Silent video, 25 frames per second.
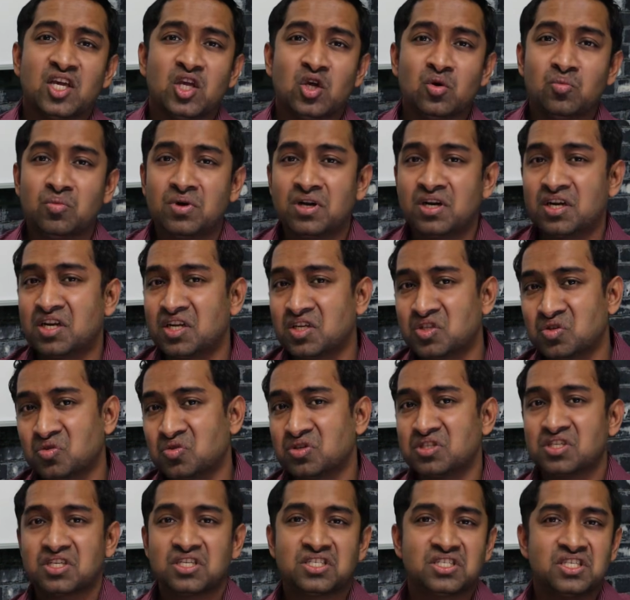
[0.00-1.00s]
human
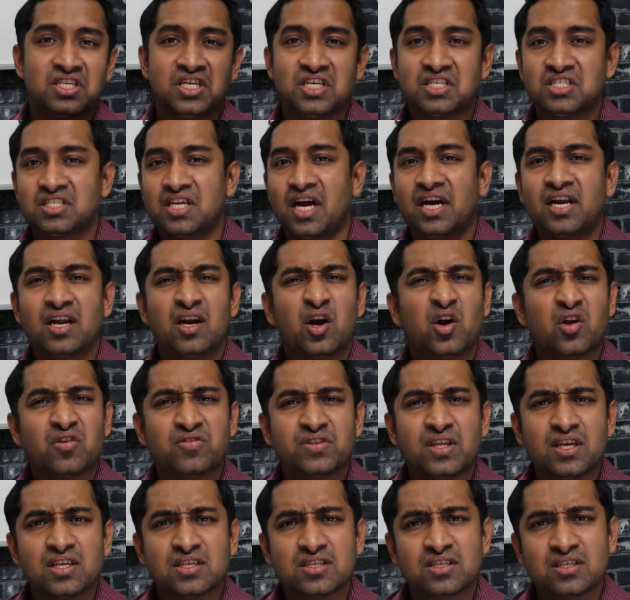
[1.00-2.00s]
resources, this, that, a lot
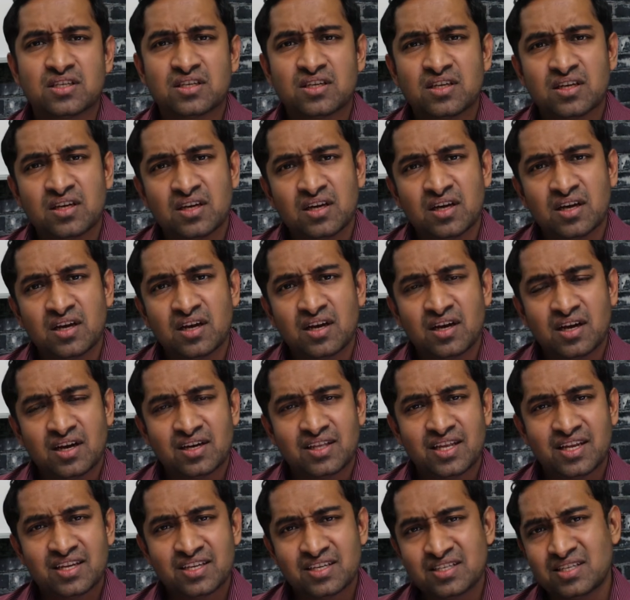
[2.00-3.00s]
of things.
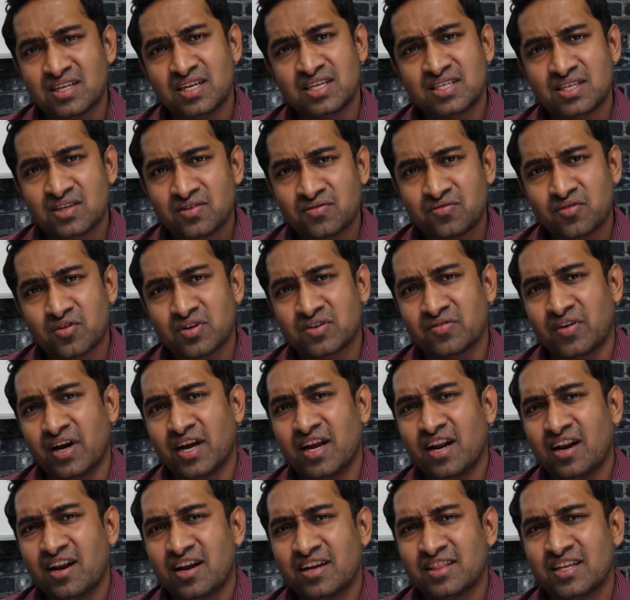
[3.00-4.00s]
And then I just listened for a
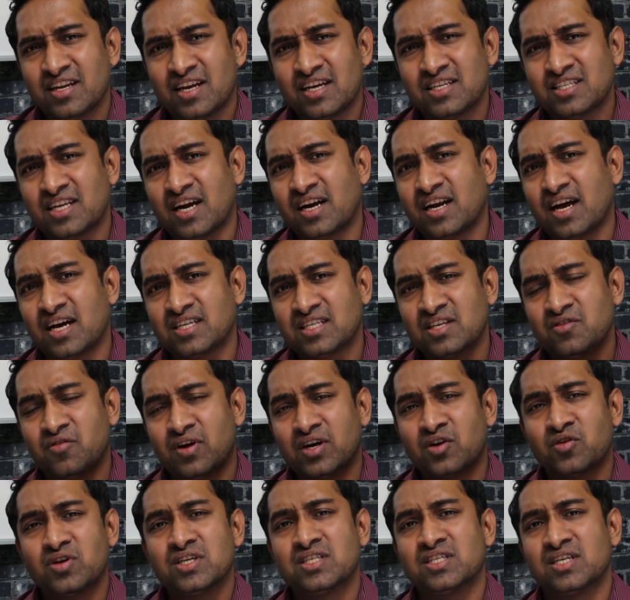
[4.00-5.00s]
while, and then I start asking
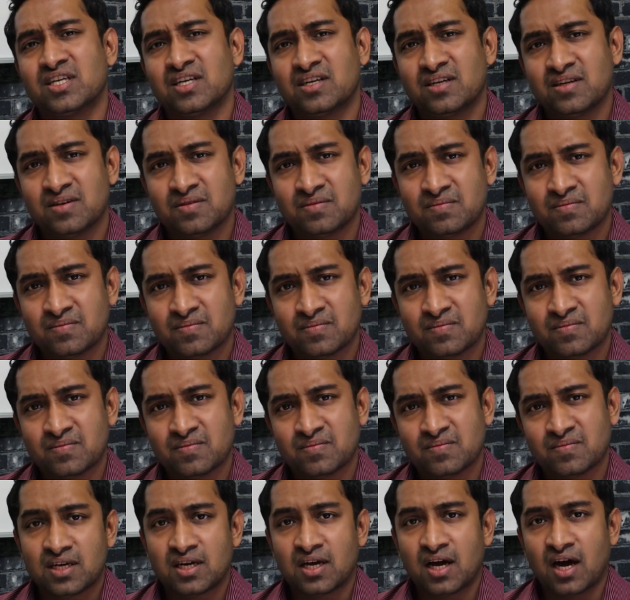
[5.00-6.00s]
one question:
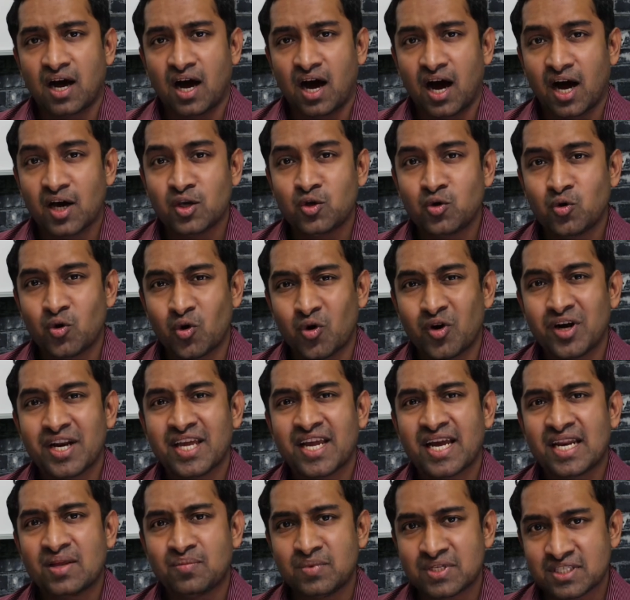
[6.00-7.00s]
are you
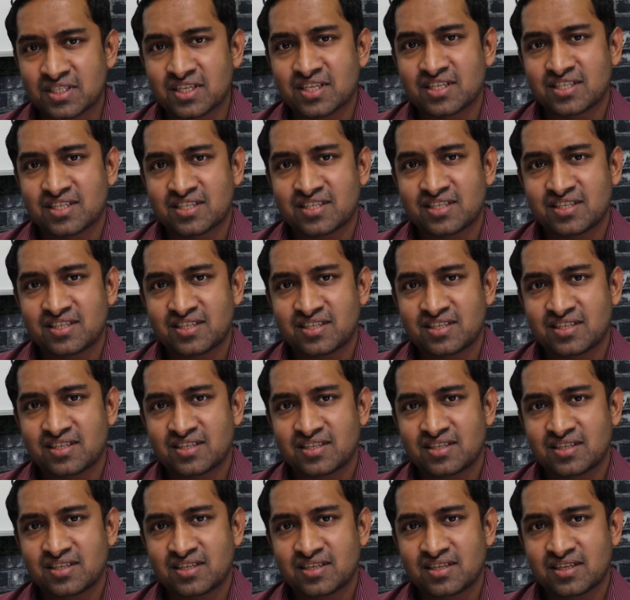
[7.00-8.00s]
owning any business?
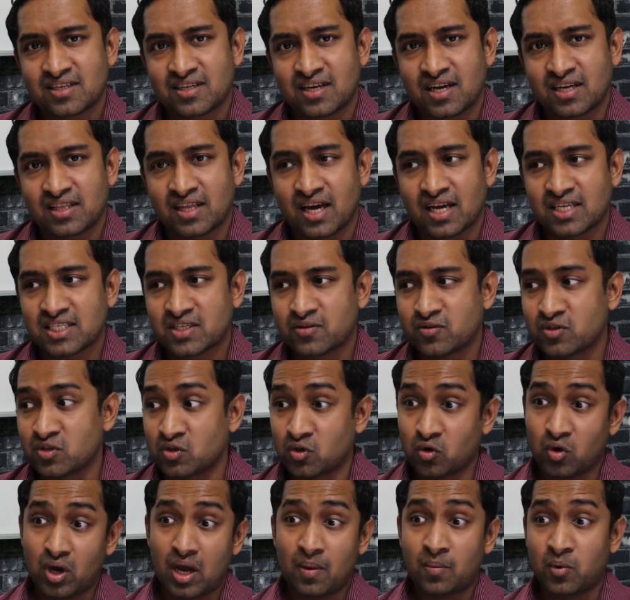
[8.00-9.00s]
And the answer
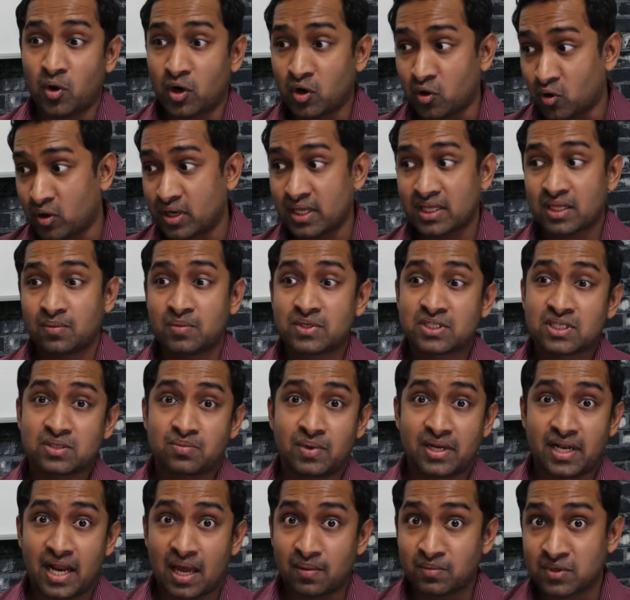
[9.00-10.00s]
was no, I'm not owning the business,
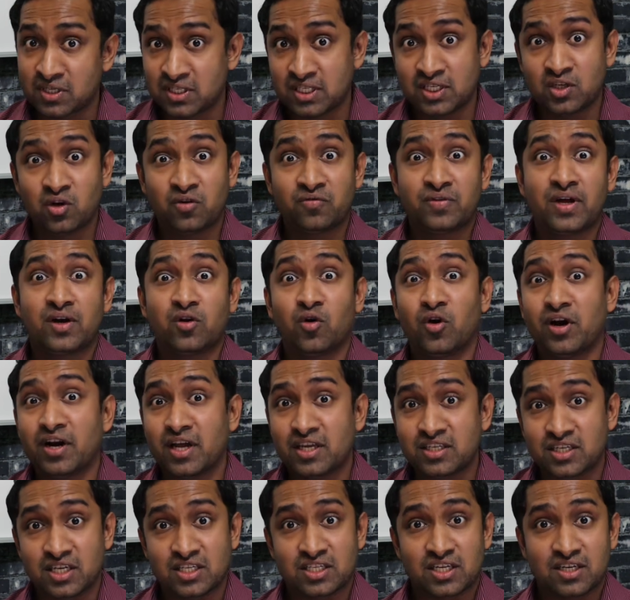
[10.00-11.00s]
but I'm the CEO of that
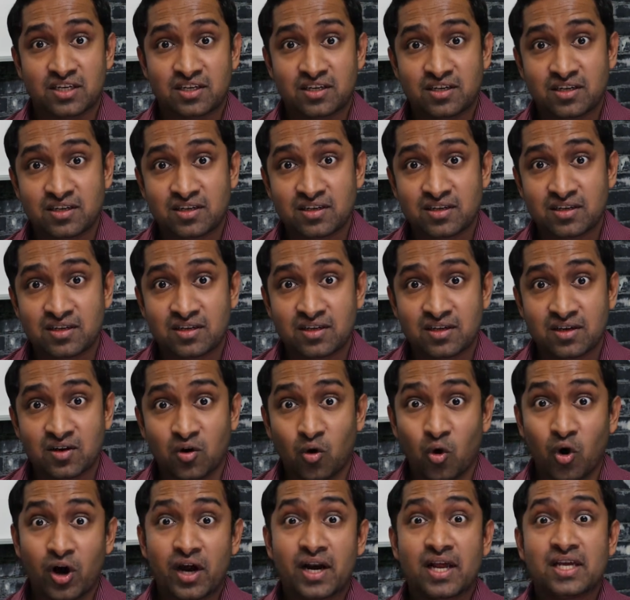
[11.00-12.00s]
organization.
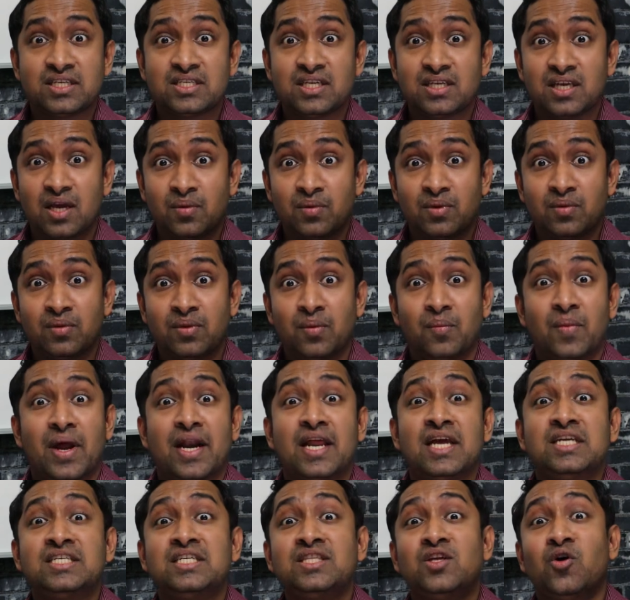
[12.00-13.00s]

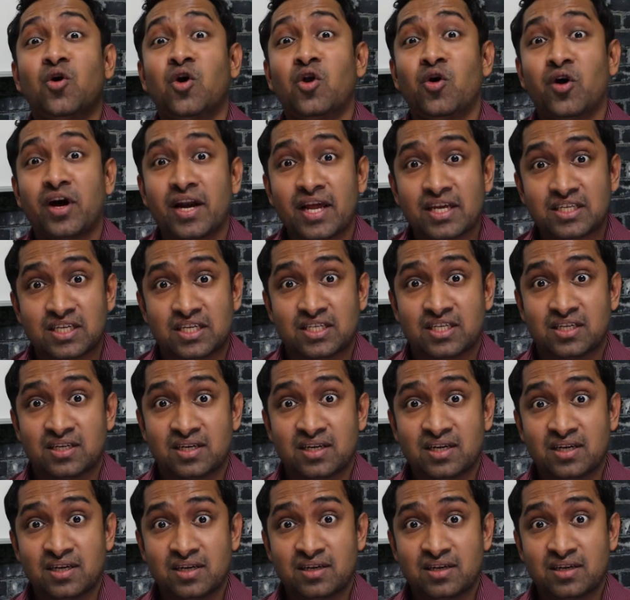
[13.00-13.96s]
Managing the whole organization.